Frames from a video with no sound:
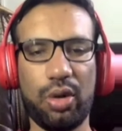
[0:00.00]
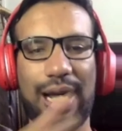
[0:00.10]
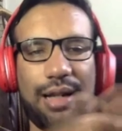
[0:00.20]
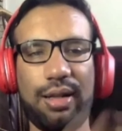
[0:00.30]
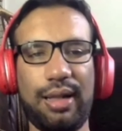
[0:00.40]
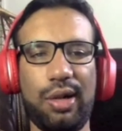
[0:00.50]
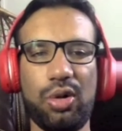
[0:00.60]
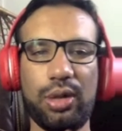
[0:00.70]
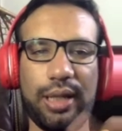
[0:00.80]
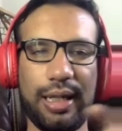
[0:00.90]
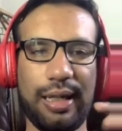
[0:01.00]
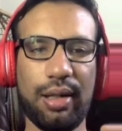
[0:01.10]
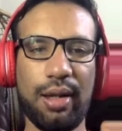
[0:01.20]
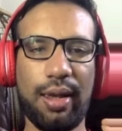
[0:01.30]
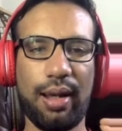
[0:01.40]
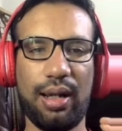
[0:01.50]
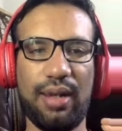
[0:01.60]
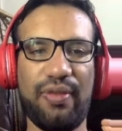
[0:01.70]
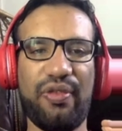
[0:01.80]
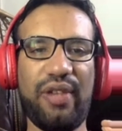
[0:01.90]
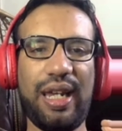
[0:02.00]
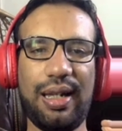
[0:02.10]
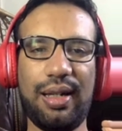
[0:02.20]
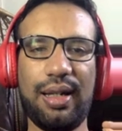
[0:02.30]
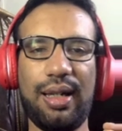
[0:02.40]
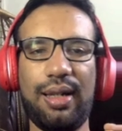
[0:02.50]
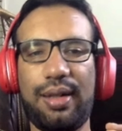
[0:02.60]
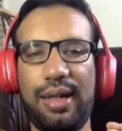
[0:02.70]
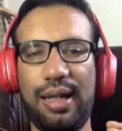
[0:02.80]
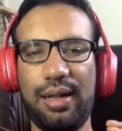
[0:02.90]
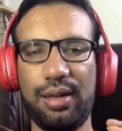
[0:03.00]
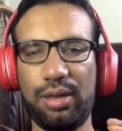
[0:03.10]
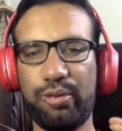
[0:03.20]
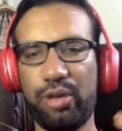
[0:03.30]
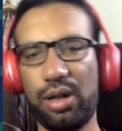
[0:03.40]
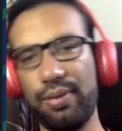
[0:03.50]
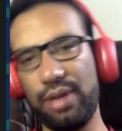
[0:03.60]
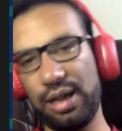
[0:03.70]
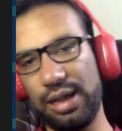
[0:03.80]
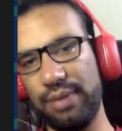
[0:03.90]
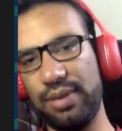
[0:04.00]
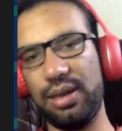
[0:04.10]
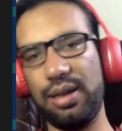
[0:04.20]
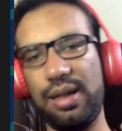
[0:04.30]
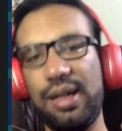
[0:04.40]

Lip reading: So I say, okay, when the state is from normal